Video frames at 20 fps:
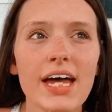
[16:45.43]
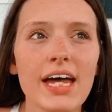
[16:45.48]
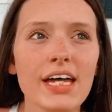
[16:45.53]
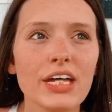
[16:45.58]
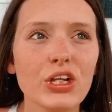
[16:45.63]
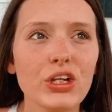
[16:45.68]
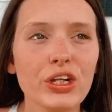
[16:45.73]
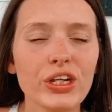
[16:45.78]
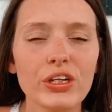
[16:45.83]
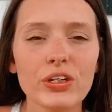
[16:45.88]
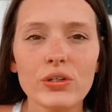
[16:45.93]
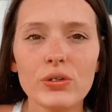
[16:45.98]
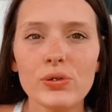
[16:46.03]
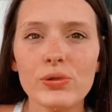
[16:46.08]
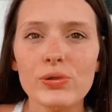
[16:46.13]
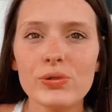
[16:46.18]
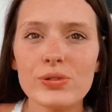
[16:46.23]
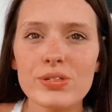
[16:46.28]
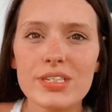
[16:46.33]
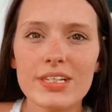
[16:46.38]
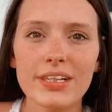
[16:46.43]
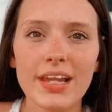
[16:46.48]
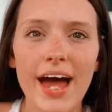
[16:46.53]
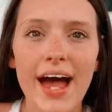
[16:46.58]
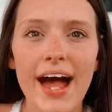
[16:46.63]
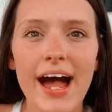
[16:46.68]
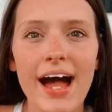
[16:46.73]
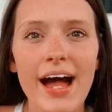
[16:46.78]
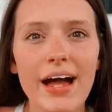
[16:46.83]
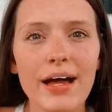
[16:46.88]
clinicals,
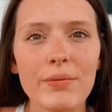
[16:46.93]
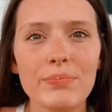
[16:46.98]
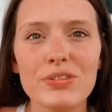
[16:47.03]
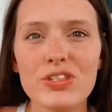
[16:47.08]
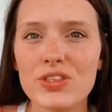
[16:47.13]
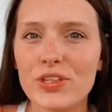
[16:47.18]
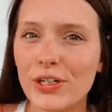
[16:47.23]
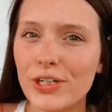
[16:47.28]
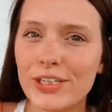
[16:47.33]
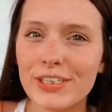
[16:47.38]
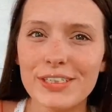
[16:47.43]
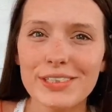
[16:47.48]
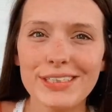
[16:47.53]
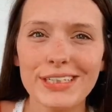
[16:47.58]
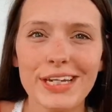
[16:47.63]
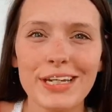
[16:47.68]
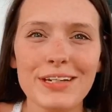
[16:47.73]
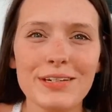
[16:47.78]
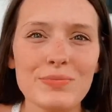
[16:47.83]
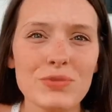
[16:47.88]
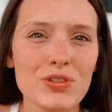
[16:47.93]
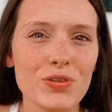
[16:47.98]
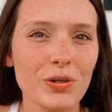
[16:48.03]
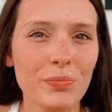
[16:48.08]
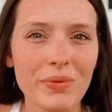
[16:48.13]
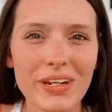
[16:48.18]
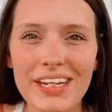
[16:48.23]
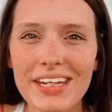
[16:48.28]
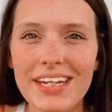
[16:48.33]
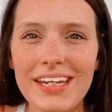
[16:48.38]
labs, third attempts,
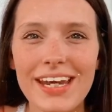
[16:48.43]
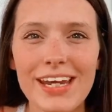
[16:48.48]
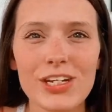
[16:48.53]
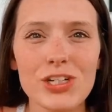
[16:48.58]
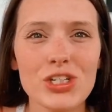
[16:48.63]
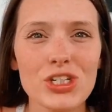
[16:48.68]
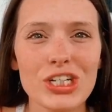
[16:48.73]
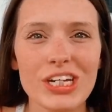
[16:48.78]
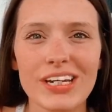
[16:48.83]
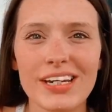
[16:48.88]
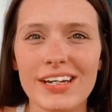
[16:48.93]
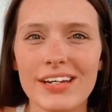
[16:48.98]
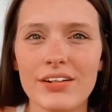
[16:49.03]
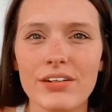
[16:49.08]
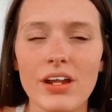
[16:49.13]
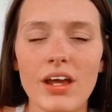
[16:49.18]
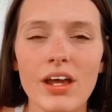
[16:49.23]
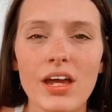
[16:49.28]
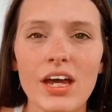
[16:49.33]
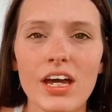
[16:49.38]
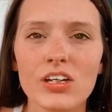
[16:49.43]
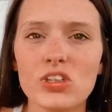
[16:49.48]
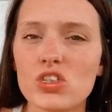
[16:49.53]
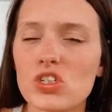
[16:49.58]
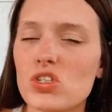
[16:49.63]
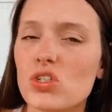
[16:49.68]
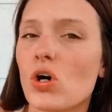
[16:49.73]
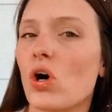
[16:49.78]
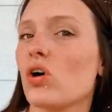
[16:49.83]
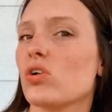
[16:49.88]
remediation,
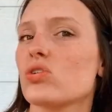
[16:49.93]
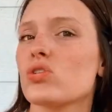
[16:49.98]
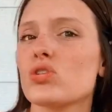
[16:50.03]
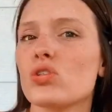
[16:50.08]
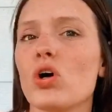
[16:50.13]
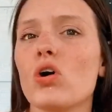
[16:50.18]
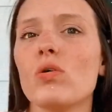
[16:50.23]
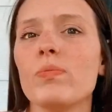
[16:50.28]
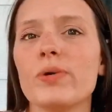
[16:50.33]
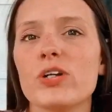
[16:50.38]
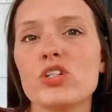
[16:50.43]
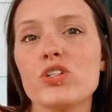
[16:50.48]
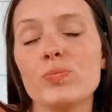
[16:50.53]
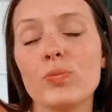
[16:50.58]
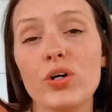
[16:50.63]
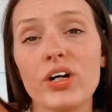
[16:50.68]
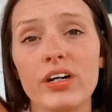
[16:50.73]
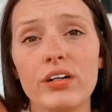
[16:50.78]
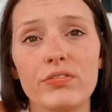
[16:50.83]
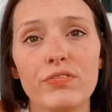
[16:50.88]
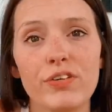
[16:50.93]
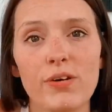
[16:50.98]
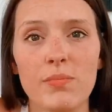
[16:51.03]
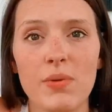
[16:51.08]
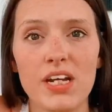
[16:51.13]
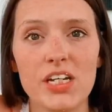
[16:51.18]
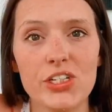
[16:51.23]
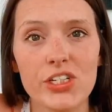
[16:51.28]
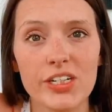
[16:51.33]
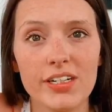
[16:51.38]
just so much more
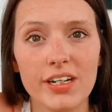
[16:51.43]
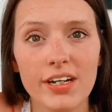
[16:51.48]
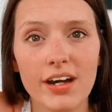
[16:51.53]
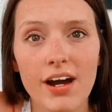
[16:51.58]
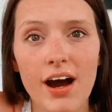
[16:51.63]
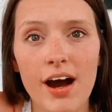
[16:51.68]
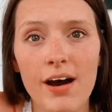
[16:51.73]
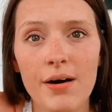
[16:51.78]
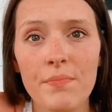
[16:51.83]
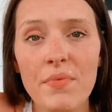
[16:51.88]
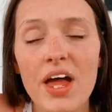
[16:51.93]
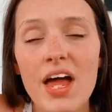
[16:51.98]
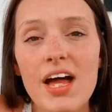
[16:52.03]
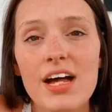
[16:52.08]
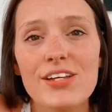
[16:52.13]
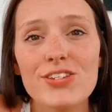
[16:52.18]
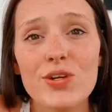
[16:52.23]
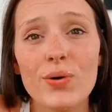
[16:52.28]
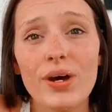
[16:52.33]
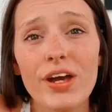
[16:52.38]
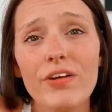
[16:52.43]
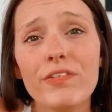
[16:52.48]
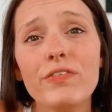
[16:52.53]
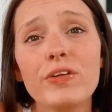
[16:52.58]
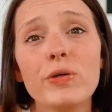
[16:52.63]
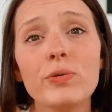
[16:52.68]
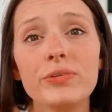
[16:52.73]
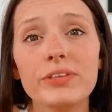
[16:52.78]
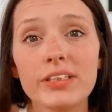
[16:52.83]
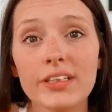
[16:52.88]
information to come. So if
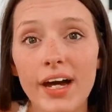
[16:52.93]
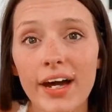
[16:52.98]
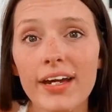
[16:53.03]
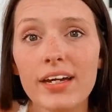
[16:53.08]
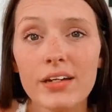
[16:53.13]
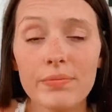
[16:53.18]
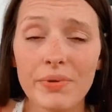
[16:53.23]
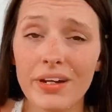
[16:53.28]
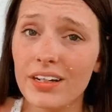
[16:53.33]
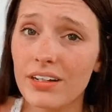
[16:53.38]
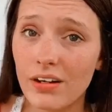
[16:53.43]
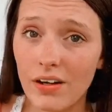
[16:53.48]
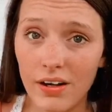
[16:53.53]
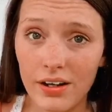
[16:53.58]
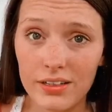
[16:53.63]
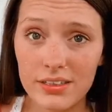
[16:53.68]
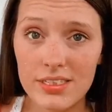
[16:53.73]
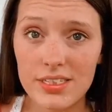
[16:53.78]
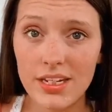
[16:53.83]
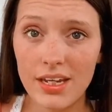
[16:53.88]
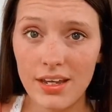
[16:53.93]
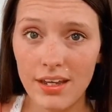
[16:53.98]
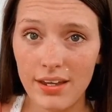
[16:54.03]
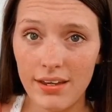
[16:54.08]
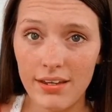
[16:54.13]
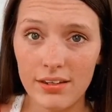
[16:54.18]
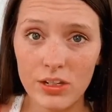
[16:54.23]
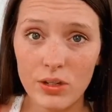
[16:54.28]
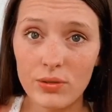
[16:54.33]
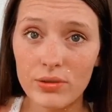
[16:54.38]
you like my content
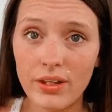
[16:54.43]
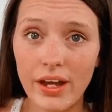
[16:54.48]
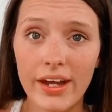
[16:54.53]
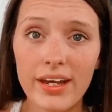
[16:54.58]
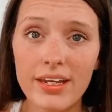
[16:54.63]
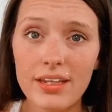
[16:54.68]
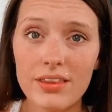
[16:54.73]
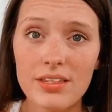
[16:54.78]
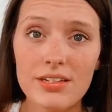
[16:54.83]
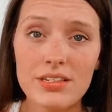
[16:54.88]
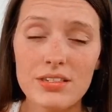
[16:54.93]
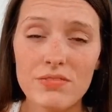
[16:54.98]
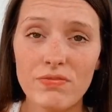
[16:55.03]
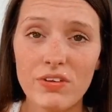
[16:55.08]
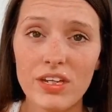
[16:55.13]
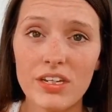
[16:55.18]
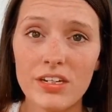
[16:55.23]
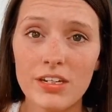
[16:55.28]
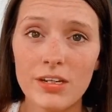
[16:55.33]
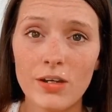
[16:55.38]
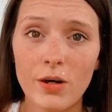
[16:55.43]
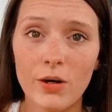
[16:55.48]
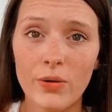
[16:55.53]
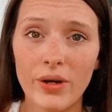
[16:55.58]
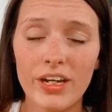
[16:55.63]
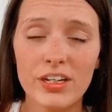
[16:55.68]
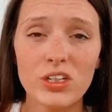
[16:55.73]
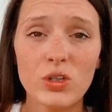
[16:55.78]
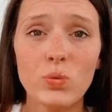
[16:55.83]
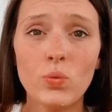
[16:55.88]
and you like this video
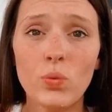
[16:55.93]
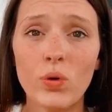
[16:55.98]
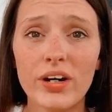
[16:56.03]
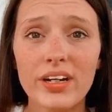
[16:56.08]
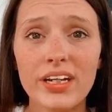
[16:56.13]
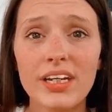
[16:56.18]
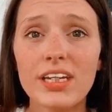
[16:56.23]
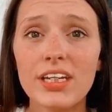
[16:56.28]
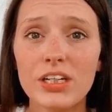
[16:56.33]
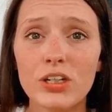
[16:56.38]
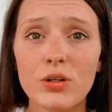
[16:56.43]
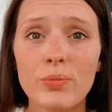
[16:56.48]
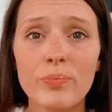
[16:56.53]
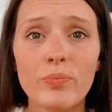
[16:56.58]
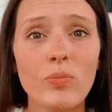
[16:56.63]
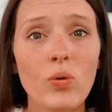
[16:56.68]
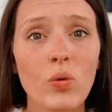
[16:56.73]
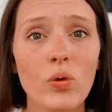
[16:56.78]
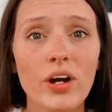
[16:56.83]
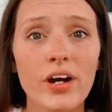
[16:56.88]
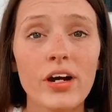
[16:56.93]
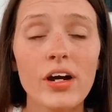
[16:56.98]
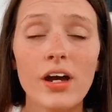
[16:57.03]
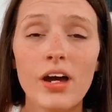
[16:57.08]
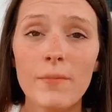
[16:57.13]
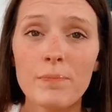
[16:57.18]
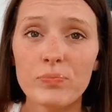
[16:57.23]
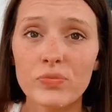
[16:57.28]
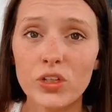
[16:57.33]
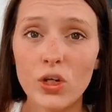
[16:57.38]
and you want to hear more,
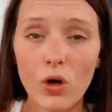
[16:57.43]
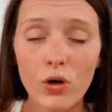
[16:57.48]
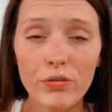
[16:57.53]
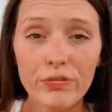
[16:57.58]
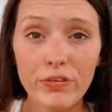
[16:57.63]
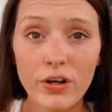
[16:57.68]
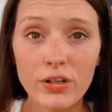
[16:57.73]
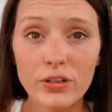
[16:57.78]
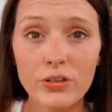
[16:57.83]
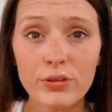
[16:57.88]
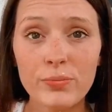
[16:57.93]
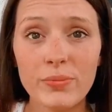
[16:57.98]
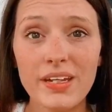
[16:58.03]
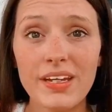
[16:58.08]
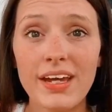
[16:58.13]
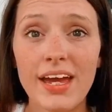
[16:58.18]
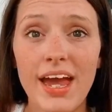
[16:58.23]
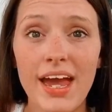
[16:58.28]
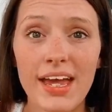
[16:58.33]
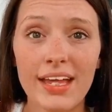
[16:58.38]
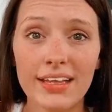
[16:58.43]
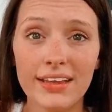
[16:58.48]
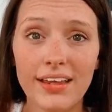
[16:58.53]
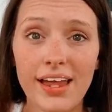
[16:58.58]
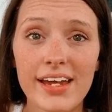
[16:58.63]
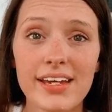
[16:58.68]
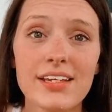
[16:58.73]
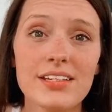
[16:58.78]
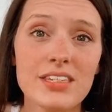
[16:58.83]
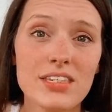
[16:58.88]
go follow me and
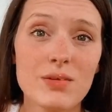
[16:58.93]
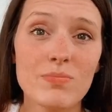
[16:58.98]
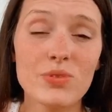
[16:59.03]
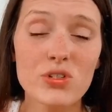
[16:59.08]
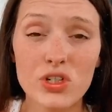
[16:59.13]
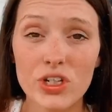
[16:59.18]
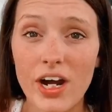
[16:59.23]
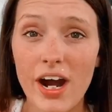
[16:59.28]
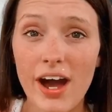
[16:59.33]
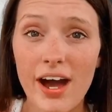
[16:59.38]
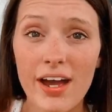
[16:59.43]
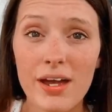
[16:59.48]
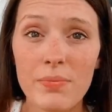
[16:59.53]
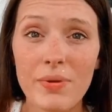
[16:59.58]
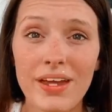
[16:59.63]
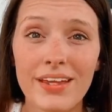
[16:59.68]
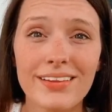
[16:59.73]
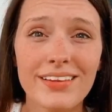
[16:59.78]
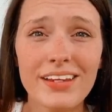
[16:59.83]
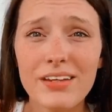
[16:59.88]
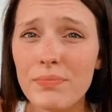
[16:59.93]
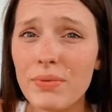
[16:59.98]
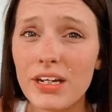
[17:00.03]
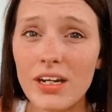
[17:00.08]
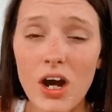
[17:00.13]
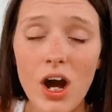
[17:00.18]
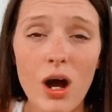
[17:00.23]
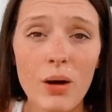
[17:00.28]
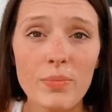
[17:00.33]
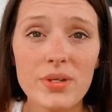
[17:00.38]
like and subscribe and leave me
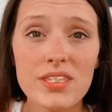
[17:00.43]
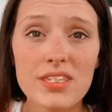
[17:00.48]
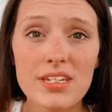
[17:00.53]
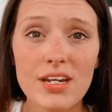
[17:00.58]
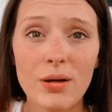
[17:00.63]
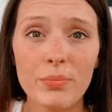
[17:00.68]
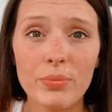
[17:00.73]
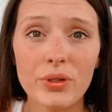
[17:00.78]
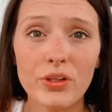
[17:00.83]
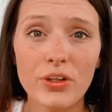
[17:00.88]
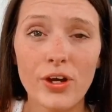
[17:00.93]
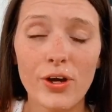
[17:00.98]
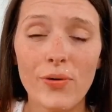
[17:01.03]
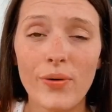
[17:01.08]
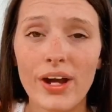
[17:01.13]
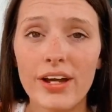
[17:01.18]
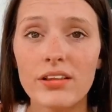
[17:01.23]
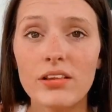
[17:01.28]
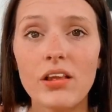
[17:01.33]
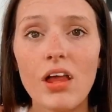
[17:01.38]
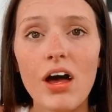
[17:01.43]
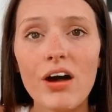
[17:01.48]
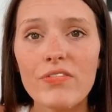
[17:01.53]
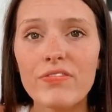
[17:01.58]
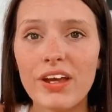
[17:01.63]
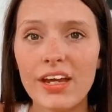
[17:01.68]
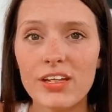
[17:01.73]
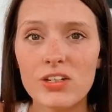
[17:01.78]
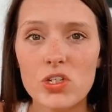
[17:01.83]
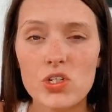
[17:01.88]
comments down below. I love
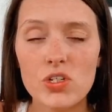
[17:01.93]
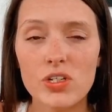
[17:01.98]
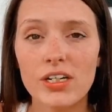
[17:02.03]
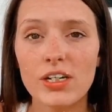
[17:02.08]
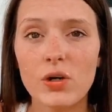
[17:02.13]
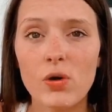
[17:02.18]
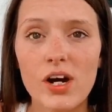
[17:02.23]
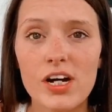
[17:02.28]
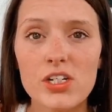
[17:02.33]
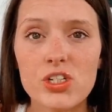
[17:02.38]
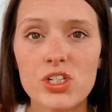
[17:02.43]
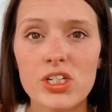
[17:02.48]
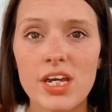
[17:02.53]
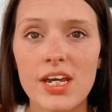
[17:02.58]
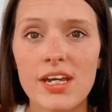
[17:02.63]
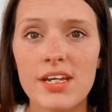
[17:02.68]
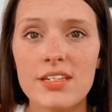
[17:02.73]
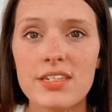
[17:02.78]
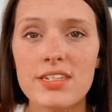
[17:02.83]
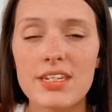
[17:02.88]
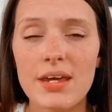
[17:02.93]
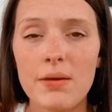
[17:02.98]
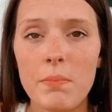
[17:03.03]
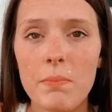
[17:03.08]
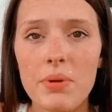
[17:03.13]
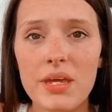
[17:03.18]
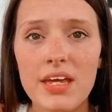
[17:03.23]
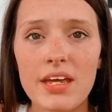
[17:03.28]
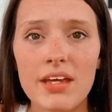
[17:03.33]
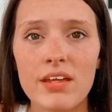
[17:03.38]
answering questions and
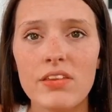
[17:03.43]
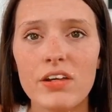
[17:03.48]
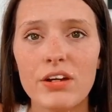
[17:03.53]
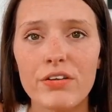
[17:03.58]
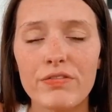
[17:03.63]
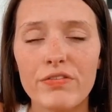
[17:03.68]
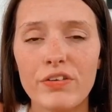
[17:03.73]
being there for